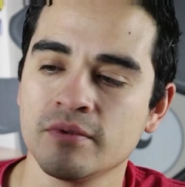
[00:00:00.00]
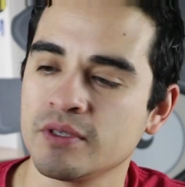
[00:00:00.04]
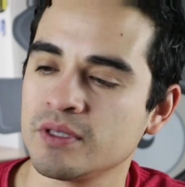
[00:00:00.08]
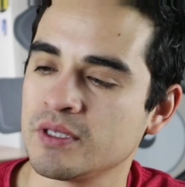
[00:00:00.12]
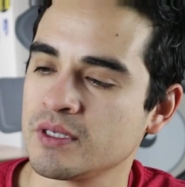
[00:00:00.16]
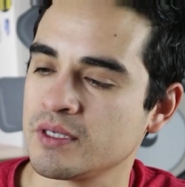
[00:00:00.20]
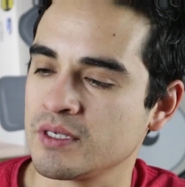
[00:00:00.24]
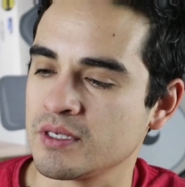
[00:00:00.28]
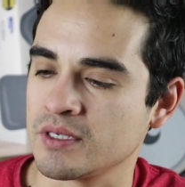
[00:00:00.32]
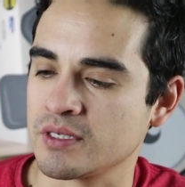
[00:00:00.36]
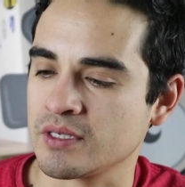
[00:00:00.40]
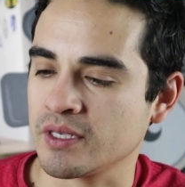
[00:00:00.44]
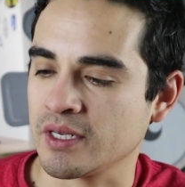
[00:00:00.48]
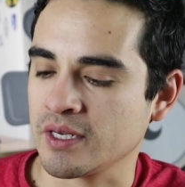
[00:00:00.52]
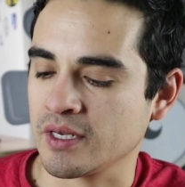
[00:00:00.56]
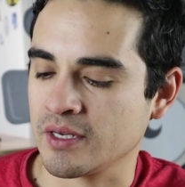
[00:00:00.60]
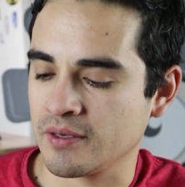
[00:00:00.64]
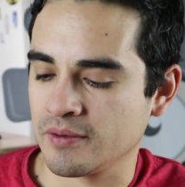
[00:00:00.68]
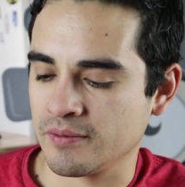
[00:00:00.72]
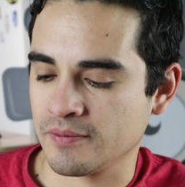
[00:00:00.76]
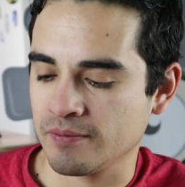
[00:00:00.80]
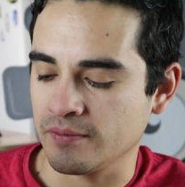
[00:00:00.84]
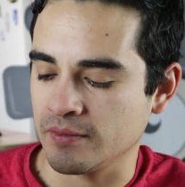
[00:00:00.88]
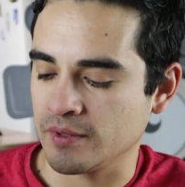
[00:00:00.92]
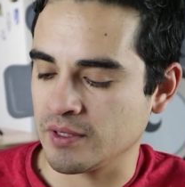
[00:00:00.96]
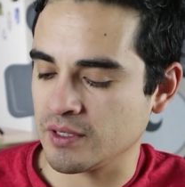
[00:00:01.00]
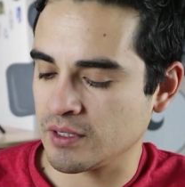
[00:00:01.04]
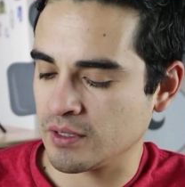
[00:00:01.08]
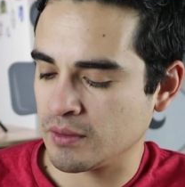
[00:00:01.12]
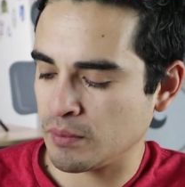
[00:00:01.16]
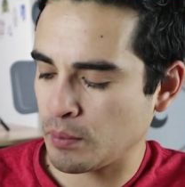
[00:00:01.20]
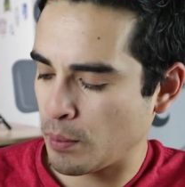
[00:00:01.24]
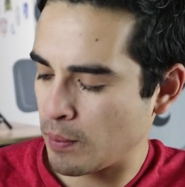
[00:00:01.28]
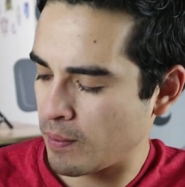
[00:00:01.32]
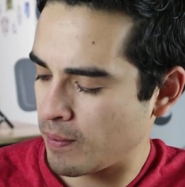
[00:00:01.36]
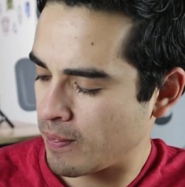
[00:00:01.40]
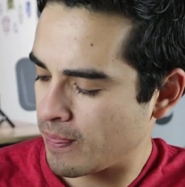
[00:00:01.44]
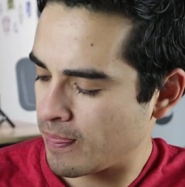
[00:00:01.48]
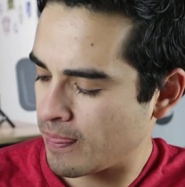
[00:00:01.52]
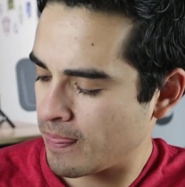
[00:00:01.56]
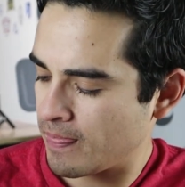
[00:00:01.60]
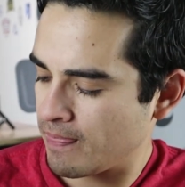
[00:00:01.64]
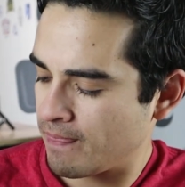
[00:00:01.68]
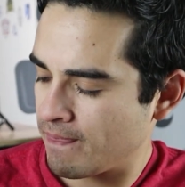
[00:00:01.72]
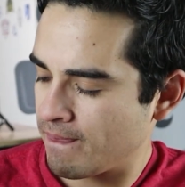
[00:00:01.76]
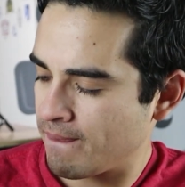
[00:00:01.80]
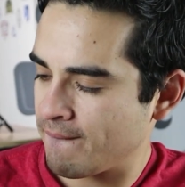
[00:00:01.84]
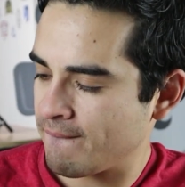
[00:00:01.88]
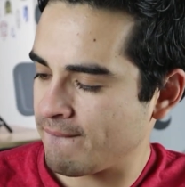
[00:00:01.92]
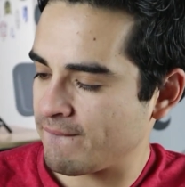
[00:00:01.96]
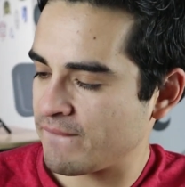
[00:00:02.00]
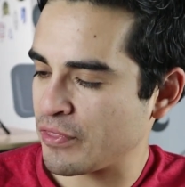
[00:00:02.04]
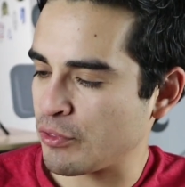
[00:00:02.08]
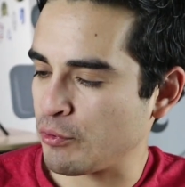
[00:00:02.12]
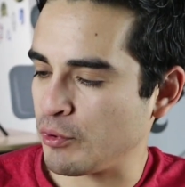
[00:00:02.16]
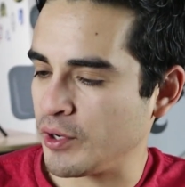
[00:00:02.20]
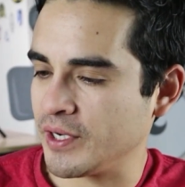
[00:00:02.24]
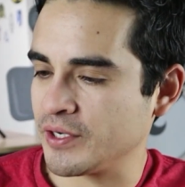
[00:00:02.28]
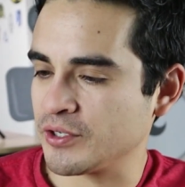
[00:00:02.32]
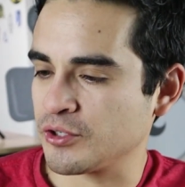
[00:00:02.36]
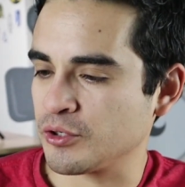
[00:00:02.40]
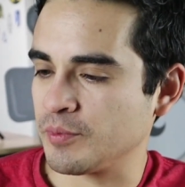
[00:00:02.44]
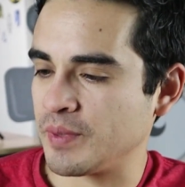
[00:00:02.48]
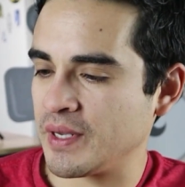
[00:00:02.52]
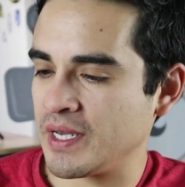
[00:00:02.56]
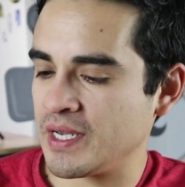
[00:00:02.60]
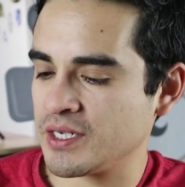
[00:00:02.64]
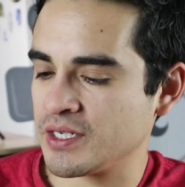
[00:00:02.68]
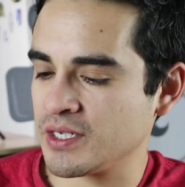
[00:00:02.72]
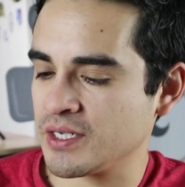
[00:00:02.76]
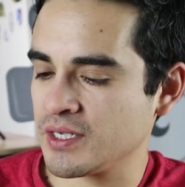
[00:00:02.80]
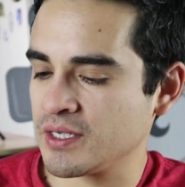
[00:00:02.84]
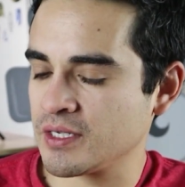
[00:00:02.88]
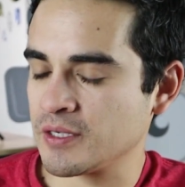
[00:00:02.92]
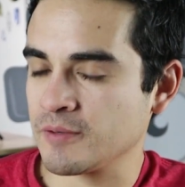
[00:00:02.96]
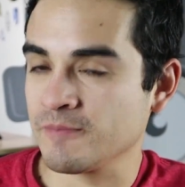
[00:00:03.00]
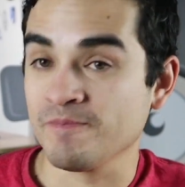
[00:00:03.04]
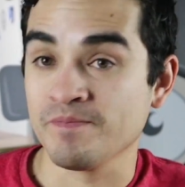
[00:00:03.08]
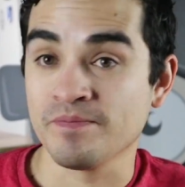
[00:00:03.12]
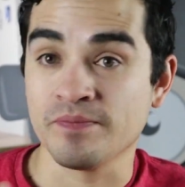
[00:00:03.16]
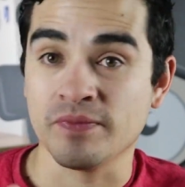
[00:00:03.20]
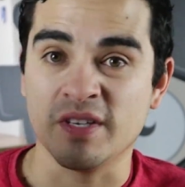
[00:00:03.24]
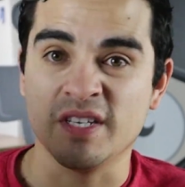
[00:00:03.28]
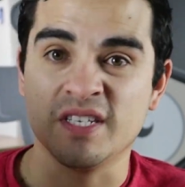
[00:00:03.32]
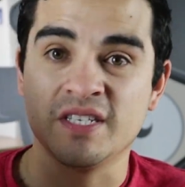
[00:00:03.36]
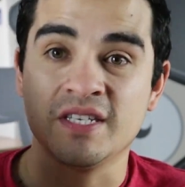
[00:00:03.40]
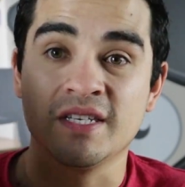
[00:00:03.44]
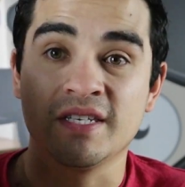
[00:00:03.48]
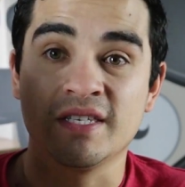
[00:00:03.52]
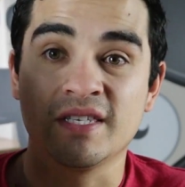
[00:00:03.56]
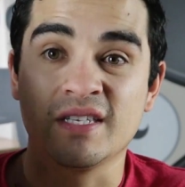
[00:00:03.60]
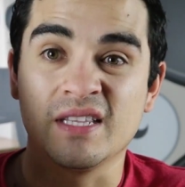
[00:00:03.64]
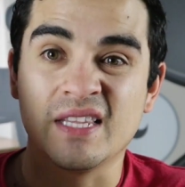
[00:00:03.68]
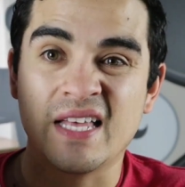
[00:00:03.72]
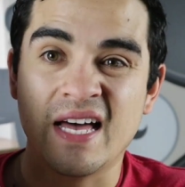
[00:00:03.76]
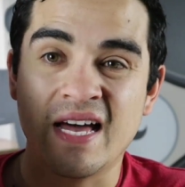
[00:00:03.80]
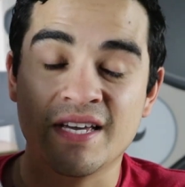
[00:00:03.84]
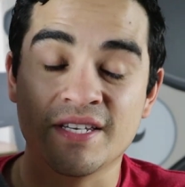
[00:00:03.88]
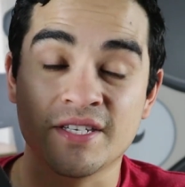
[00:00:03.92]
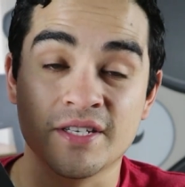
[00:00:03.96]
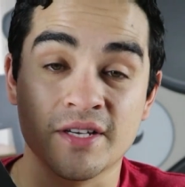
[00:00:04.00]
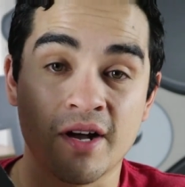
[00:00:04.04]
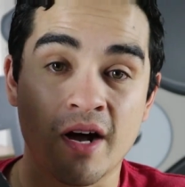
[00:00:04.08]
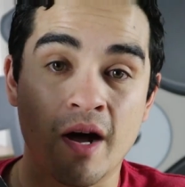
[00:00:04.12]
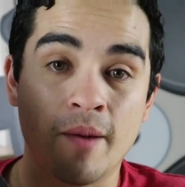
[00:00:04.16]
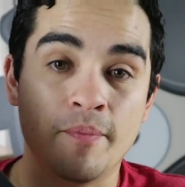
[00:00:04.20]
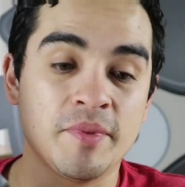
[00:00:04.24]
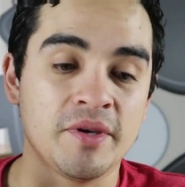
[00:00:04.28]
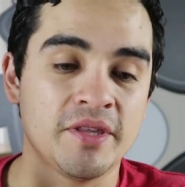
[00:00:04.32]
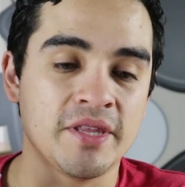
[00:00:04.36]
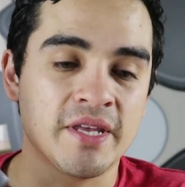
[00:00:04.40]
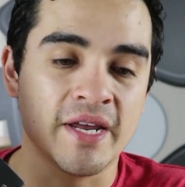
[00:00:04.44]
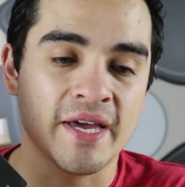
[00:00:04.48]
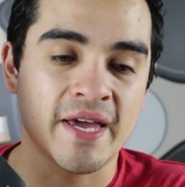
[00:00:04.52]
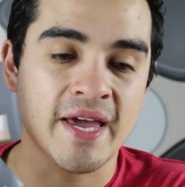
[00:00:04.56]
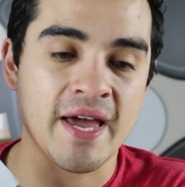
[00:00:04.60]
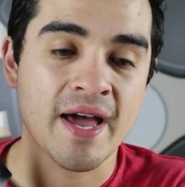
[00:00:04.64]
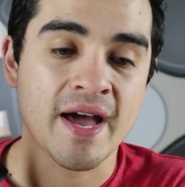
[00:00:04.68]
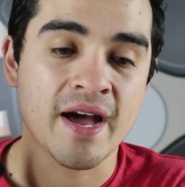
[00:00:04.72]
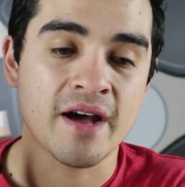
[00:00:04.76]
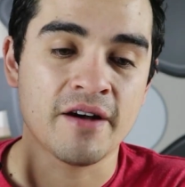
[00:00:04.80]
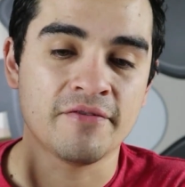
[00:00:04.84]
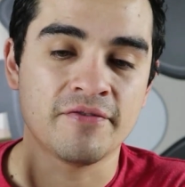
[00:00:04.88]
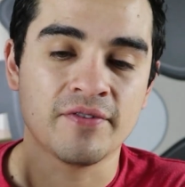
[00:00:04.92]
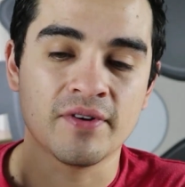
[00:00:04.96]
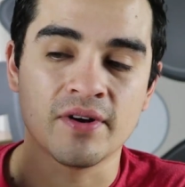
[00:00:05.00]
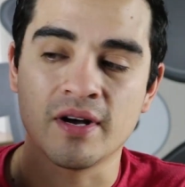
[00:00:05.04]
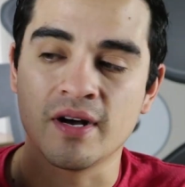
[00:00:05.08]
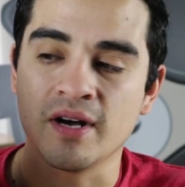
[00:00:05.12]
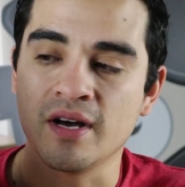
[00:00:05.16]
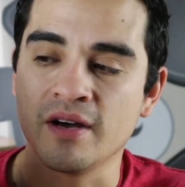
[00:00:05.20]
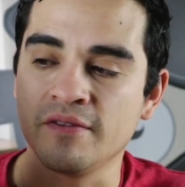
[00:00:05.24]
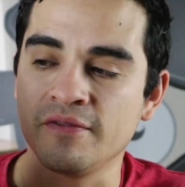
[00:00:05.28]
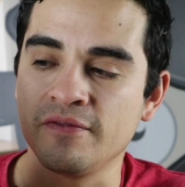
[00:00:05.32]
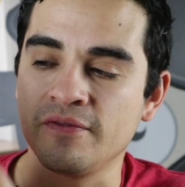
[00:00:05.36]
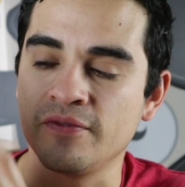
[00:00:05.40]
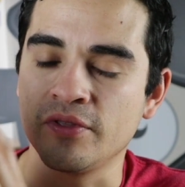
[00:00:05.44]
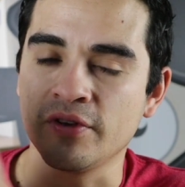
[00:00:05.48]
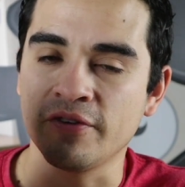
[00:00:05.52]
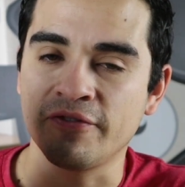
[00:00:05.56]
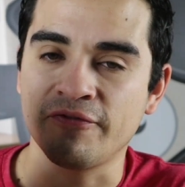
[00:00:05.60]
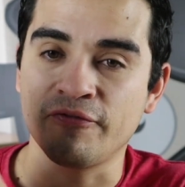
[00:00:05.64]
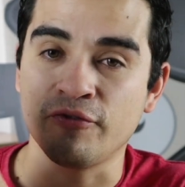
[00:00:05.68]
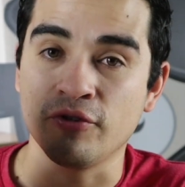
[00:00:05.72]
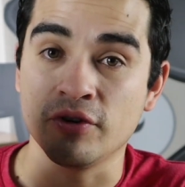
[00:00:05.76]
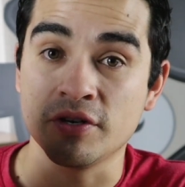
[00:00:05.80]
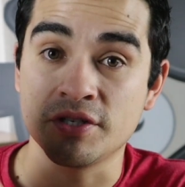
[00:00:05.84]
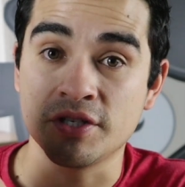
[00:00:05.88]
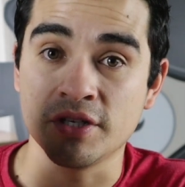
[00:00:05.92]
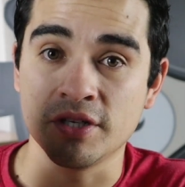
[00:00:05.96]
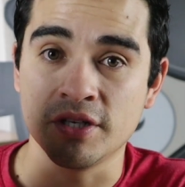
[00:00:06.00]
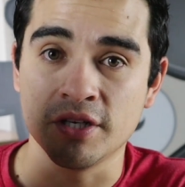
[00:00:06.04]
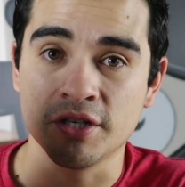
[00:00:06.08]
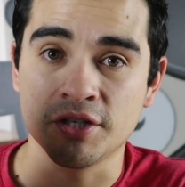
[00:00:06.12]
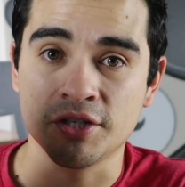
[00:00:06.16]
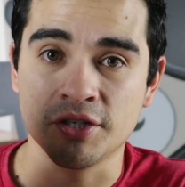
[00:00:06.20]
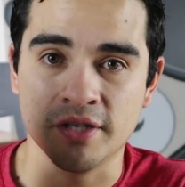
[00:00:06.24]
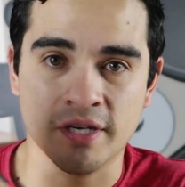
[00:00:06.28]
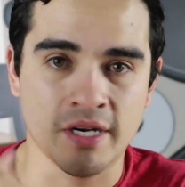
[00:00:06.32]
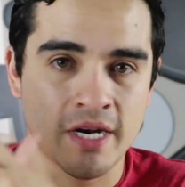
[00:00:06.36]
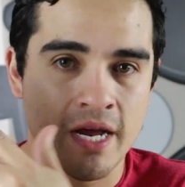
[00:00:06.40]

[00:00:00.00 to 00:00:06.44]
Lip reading: this is like, what is it, 300 pages. This is the last copy that I have of the first edition,